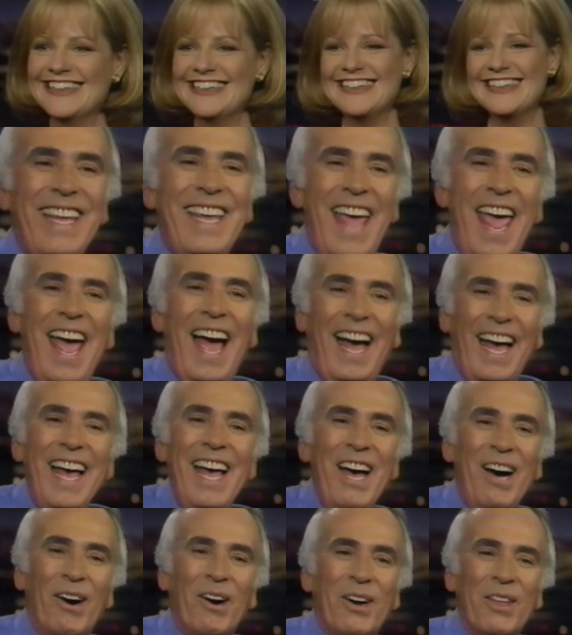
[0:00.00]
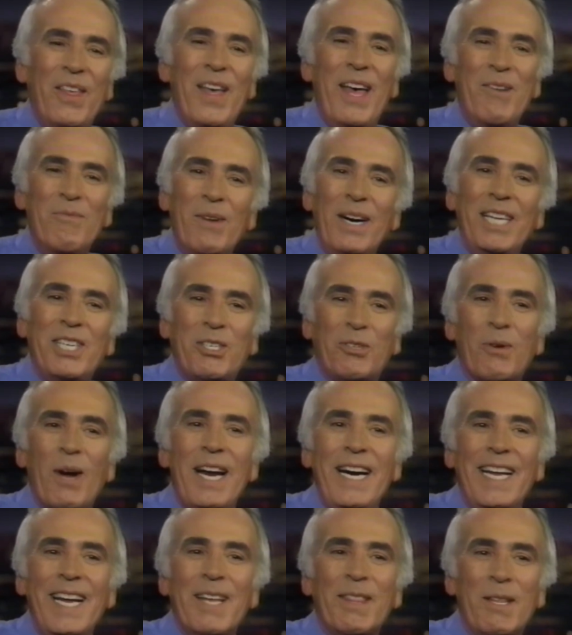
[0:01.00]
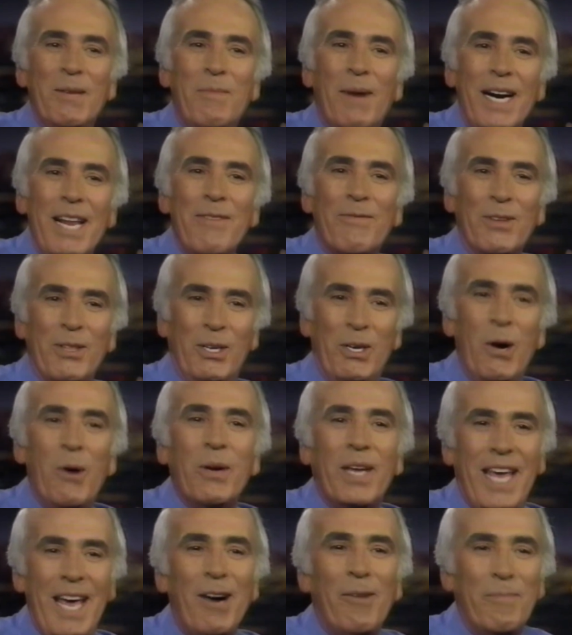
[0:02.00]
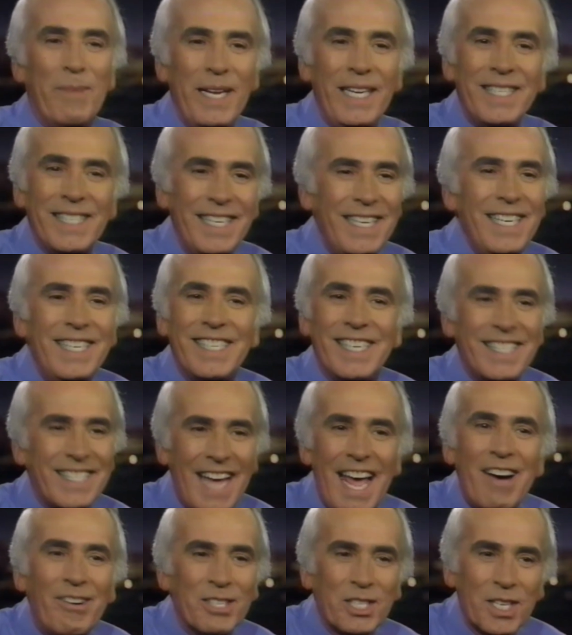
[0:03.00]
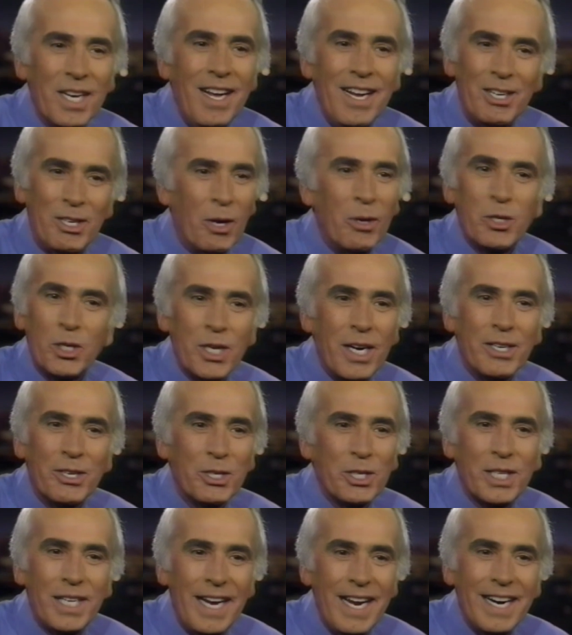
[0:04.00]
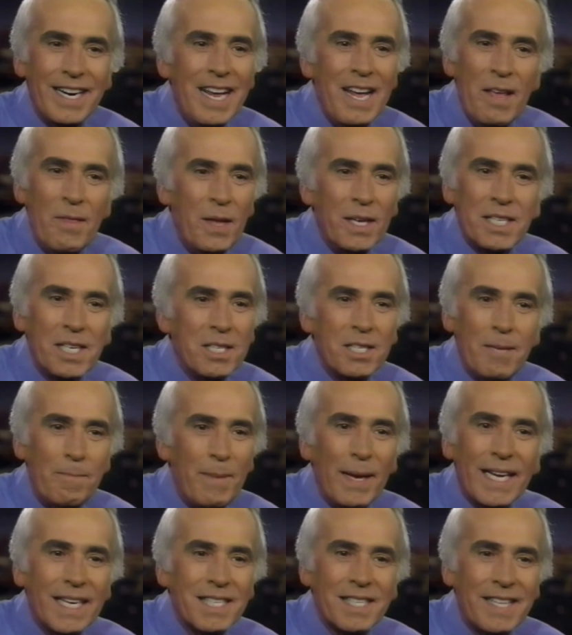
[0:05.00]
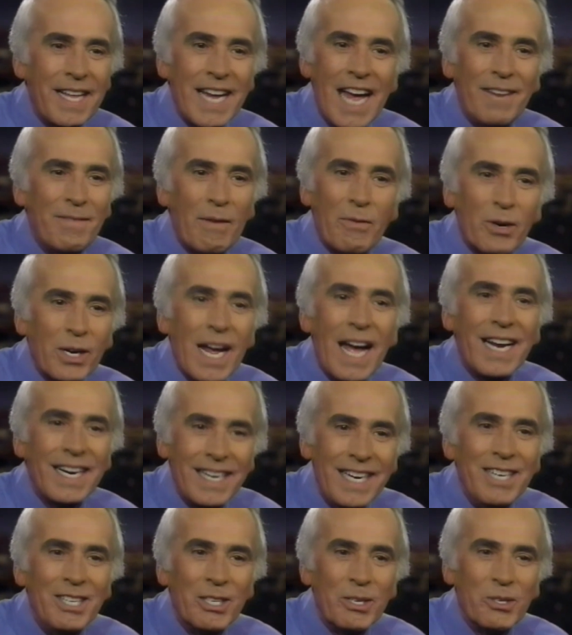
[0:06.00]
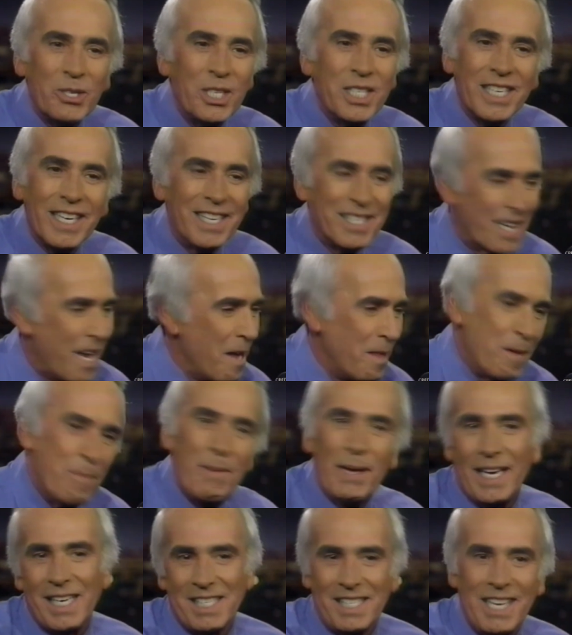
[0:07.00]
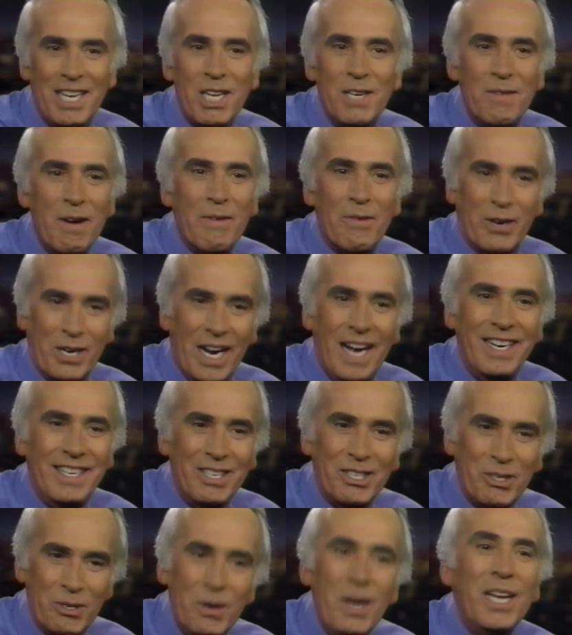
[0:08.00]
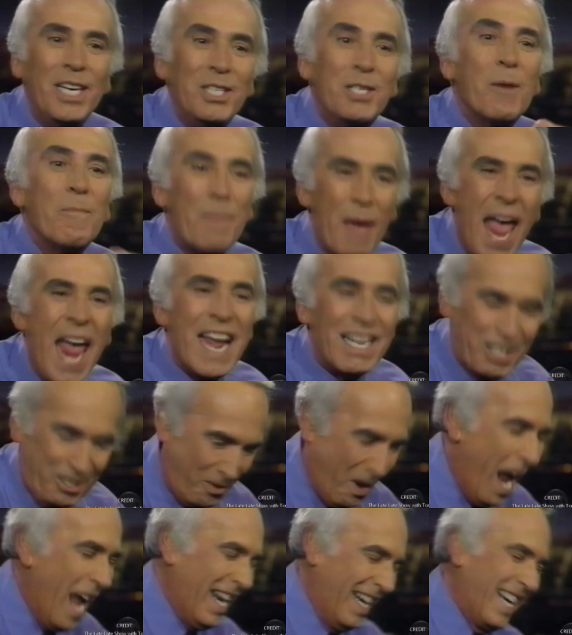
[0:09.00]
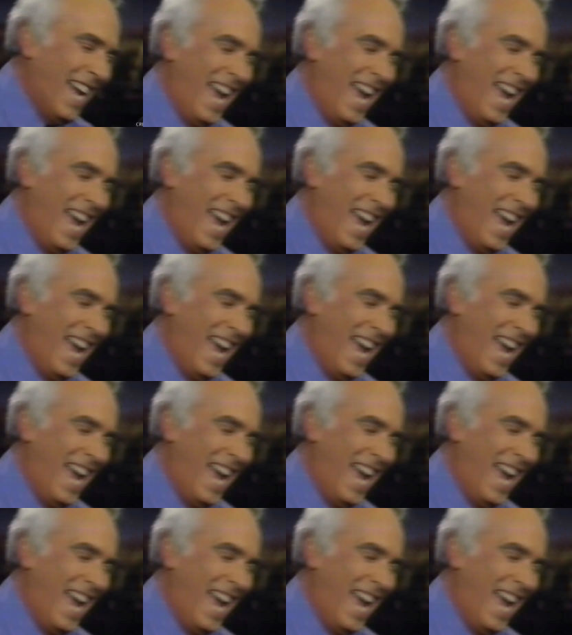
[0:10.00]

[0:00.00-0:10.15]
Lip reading: Yeah, or then when he's trying to get the money for the no-cal pizza, he says, Alice, don't you understand? This is the biggest thing I've ever gotten into. She says, the biggest thing you've ever gotten into is your pants, right?